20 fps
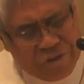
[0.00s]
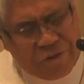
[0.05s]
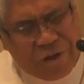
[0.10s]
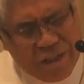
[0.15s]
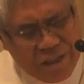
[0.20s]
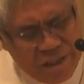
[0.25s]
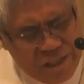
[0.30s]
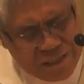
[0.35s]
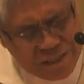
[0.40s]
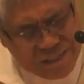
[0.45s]

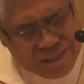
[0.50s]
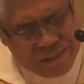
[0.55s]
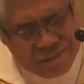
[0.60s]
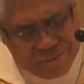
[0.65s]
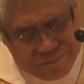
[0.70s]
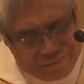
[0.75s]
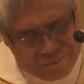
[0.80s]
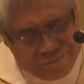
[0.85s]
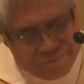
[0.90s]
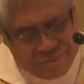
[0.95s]
during this
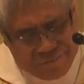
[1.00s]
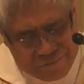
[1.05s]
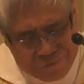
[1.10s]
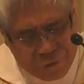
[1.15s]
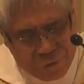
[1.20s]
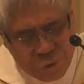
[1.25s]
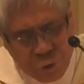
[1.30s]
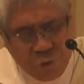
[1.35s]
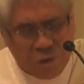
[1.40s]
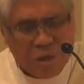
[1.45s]

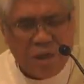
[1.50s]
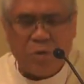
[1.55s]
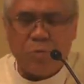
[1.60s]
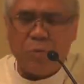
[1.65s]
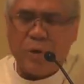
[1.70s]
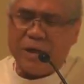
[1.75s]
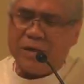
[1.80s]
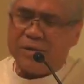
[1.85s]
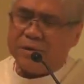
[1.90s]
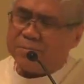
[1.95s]
Holy
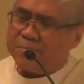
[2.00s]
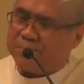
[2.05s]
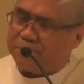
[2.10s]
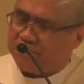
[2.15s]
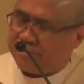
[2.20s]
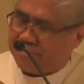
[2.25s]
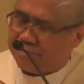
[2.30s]
Week,